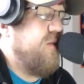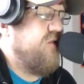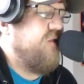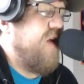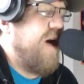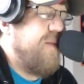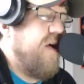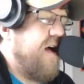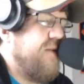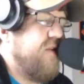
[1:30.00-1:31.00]
drop
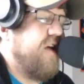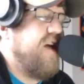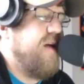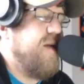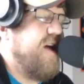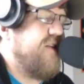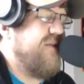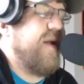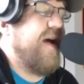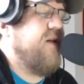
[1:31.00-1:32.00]
off when Akeem Hicks
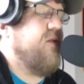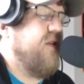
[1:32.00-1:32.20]
went out with his